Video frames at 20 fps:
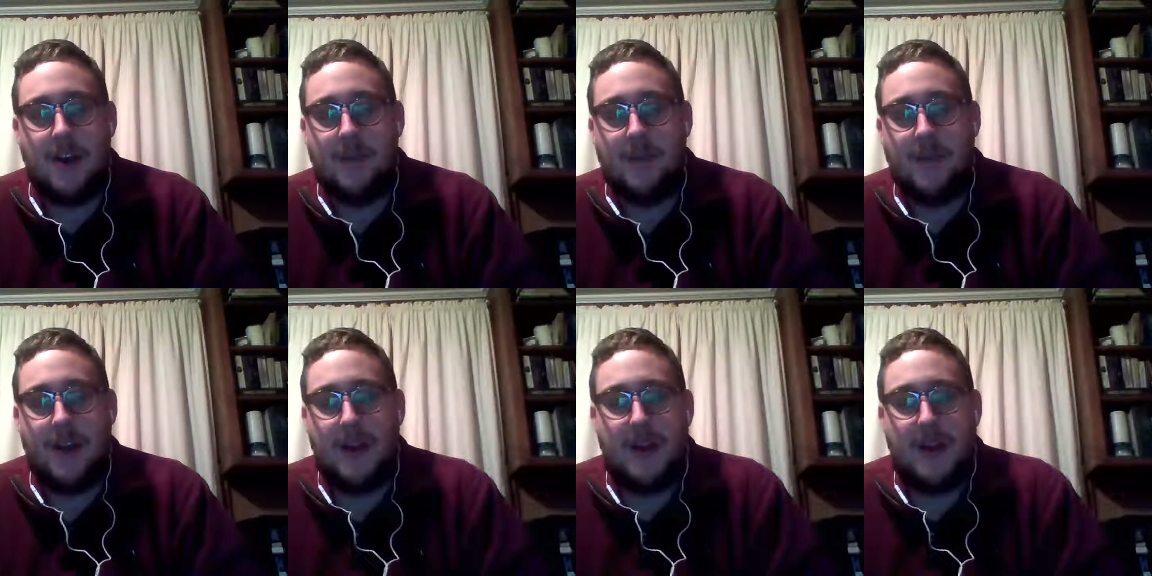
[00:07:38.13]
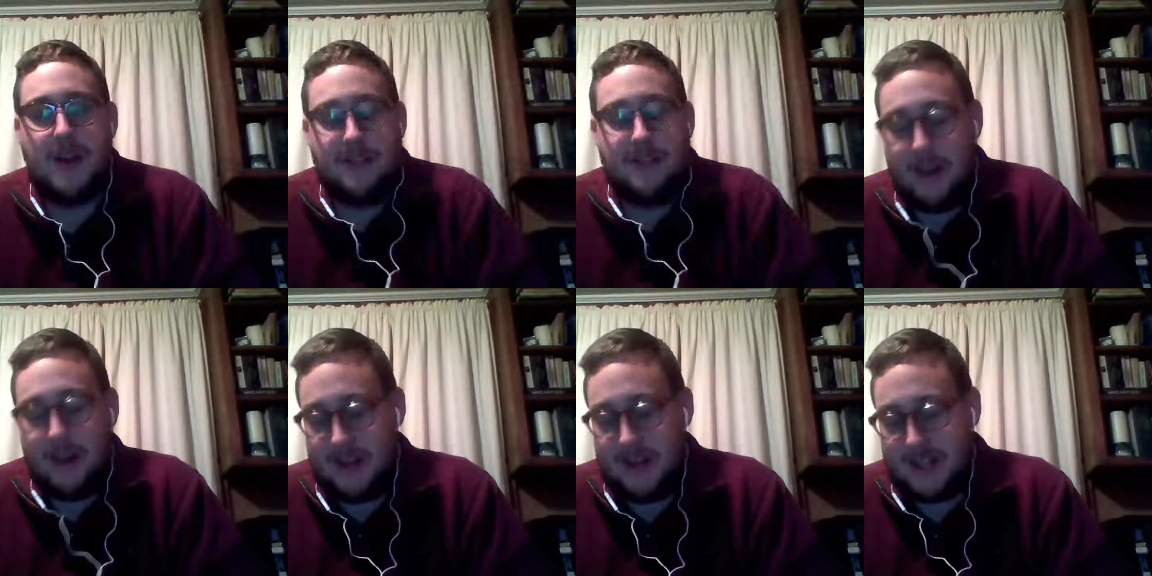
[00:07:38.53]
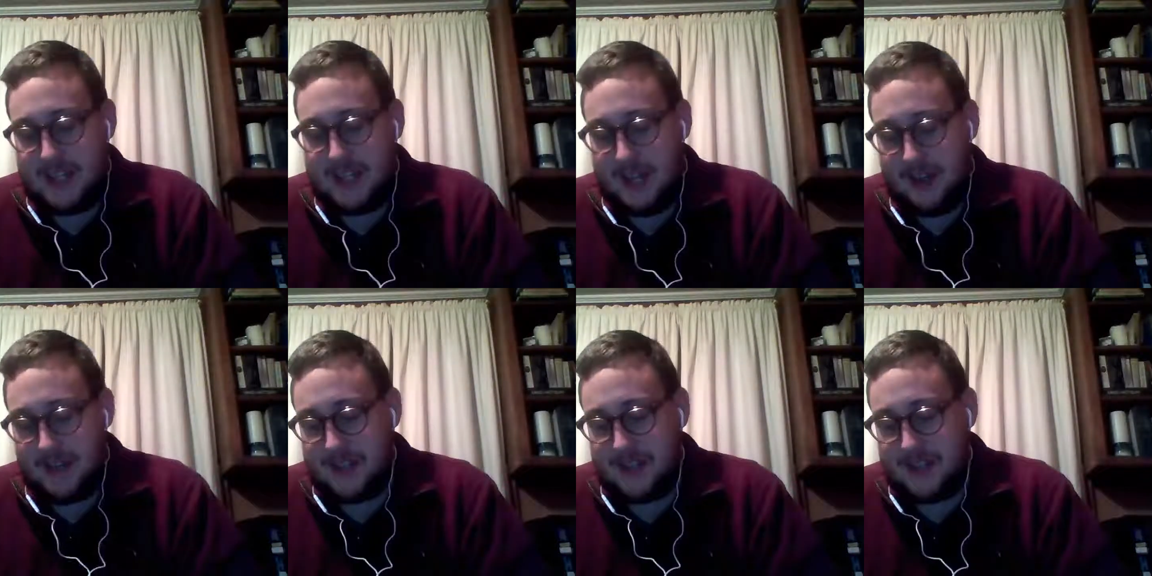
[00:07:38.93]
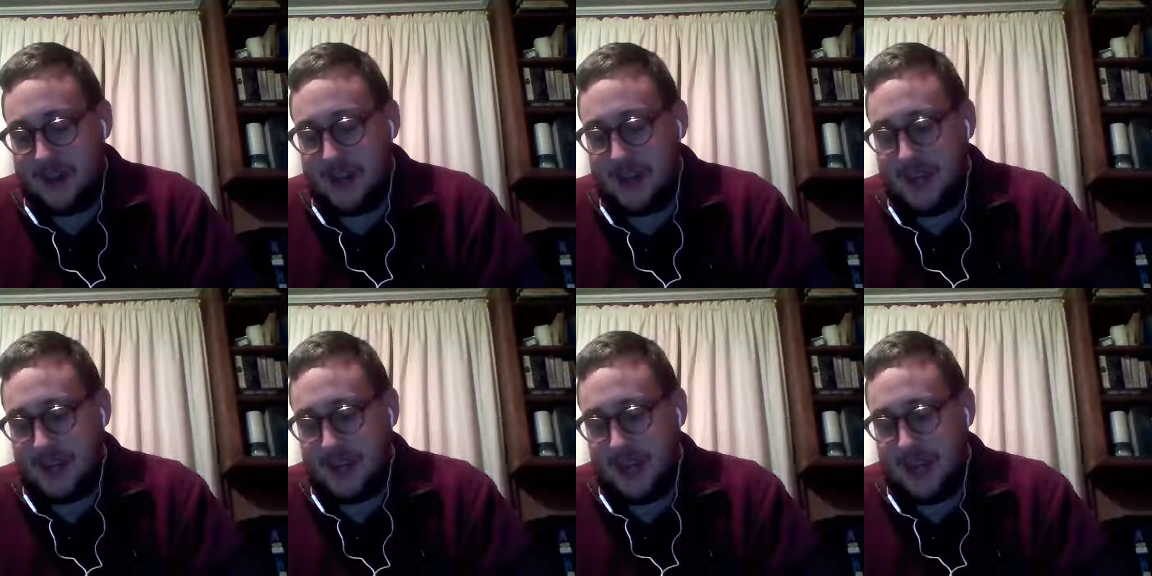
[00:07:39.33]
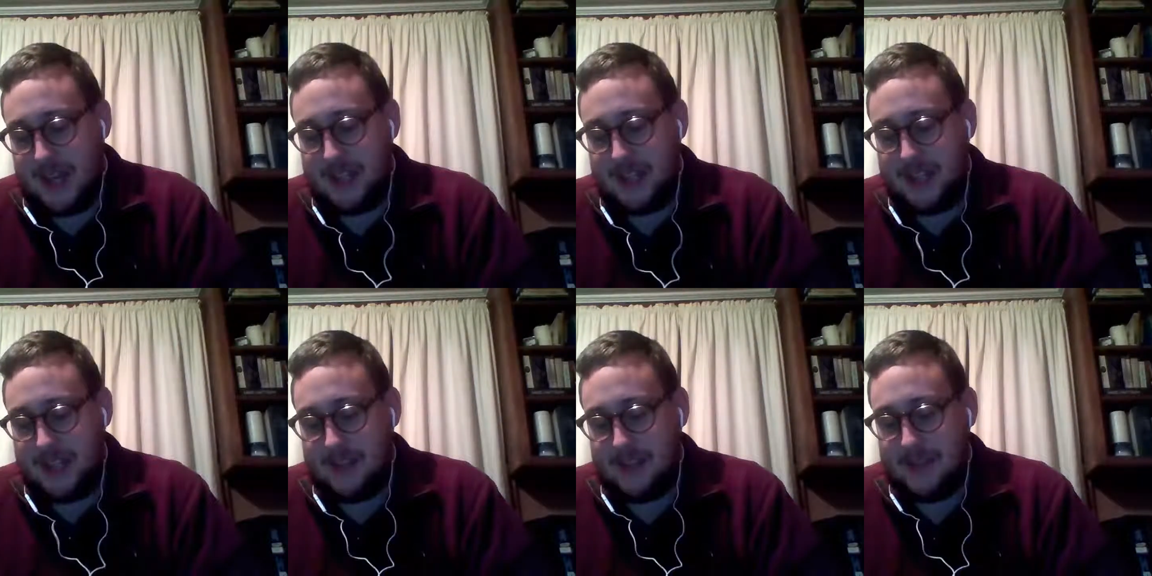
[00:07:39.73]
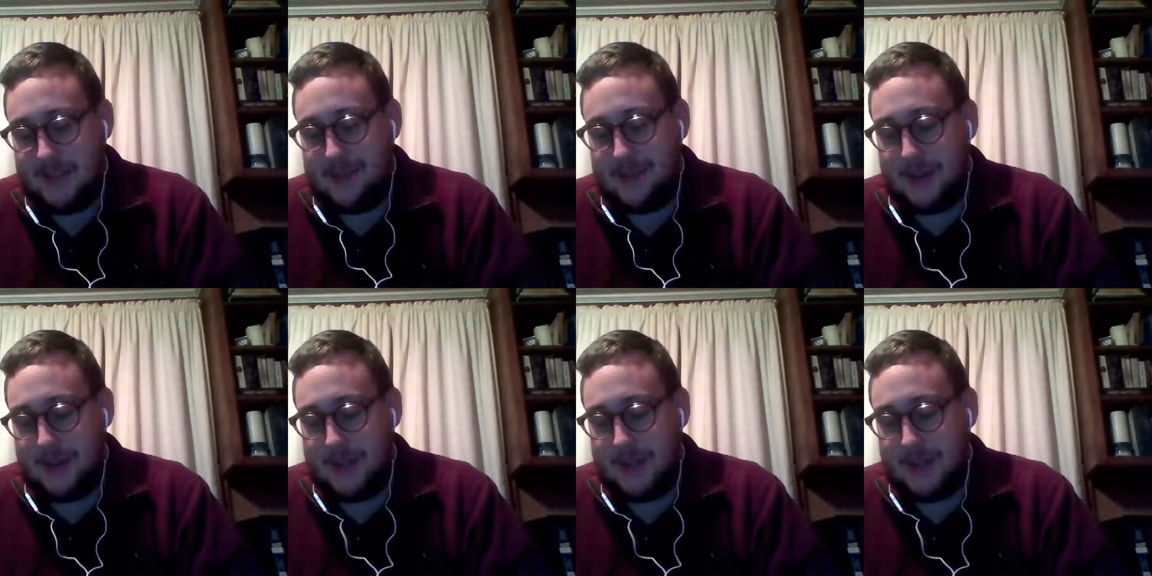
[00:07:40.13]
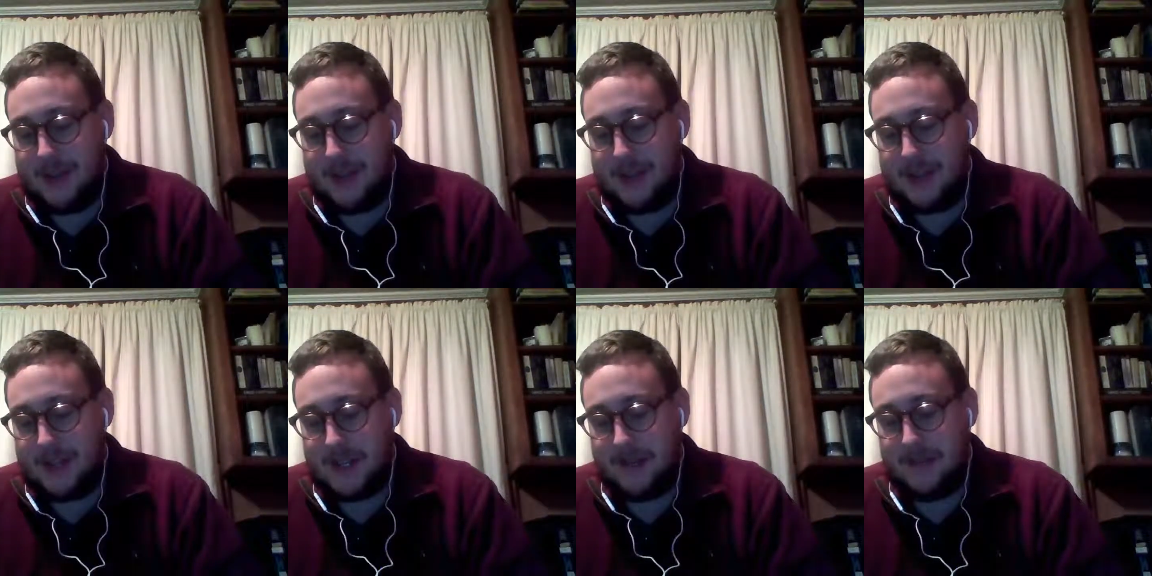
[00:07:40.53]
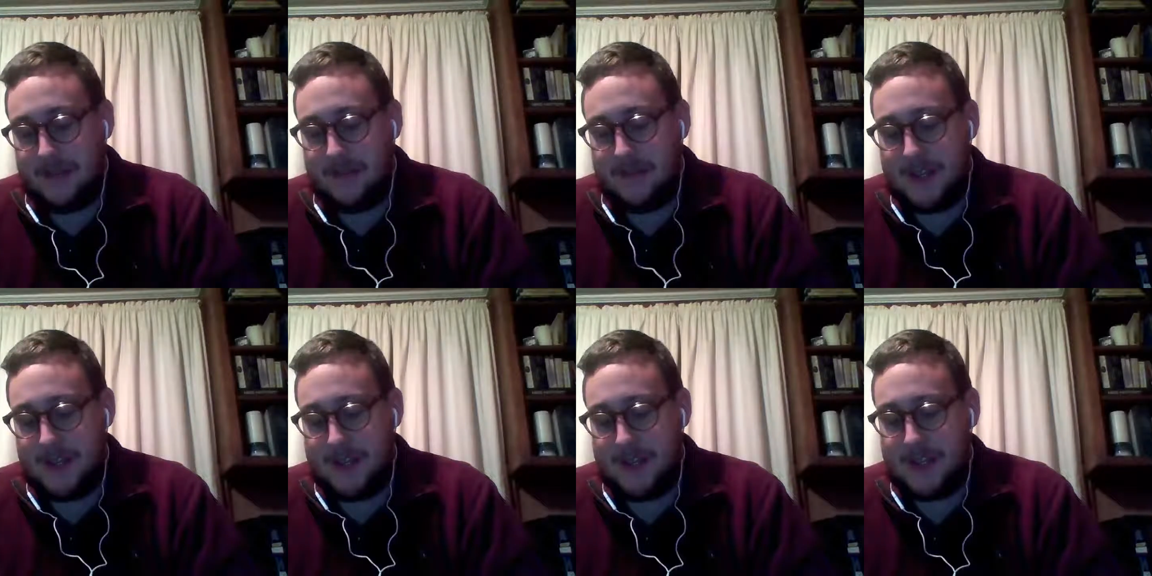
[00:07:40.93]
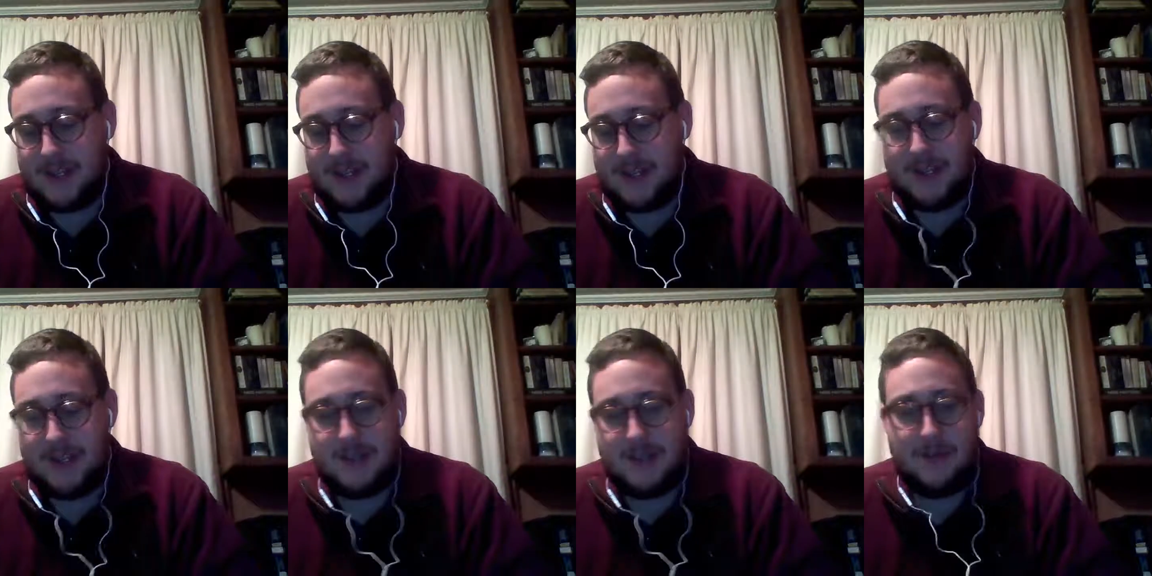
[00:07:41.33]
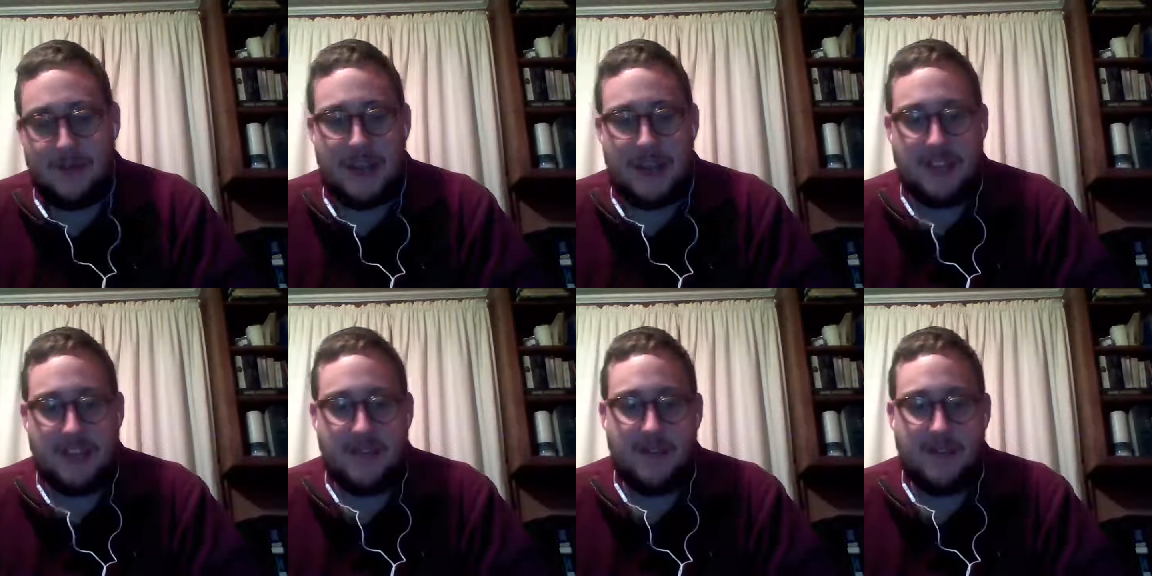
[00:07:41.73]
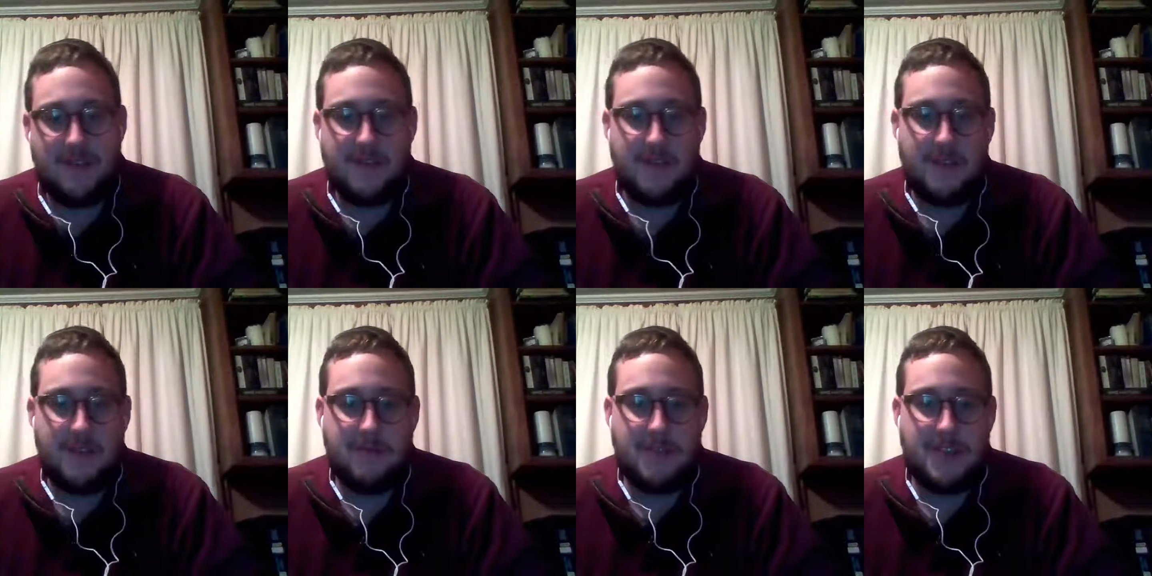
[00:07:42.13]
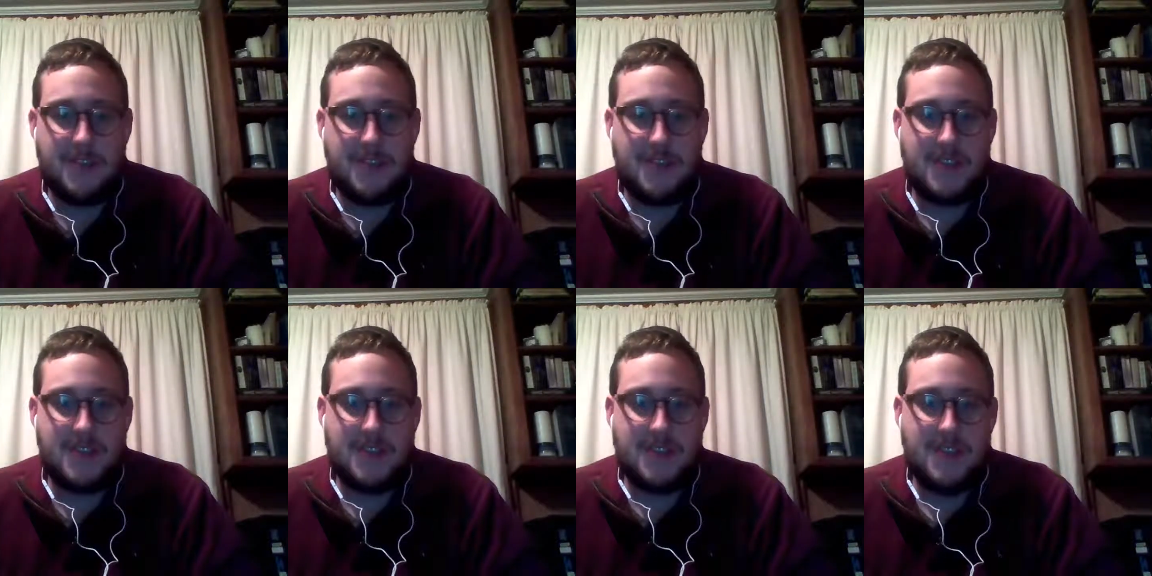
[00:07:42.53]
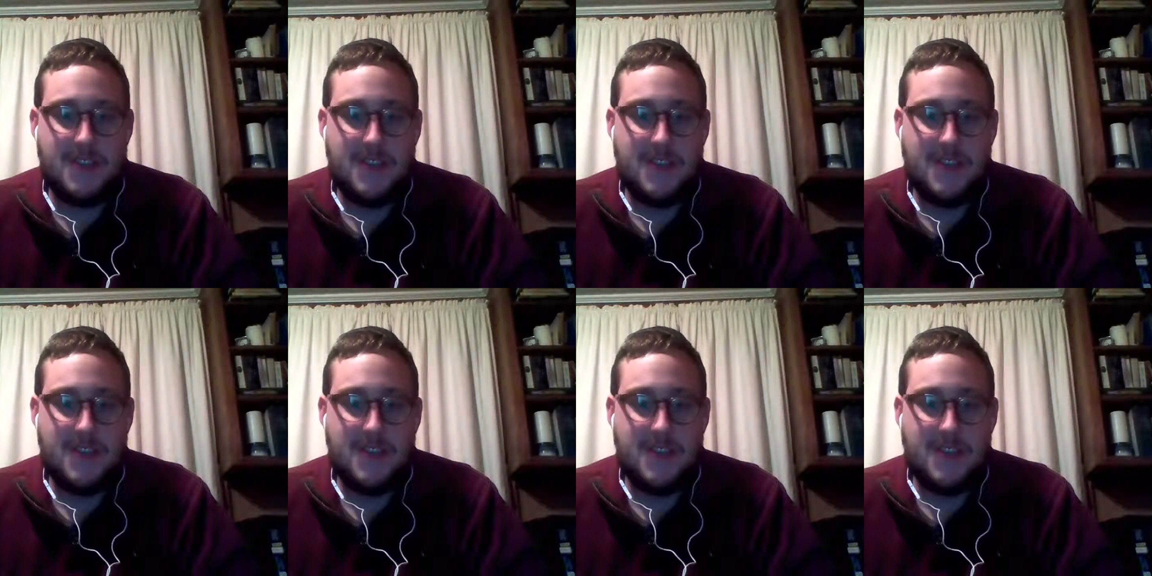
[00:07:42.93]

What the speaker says: And granted, Salazar has a high ceiling, but he also has massive injury risk.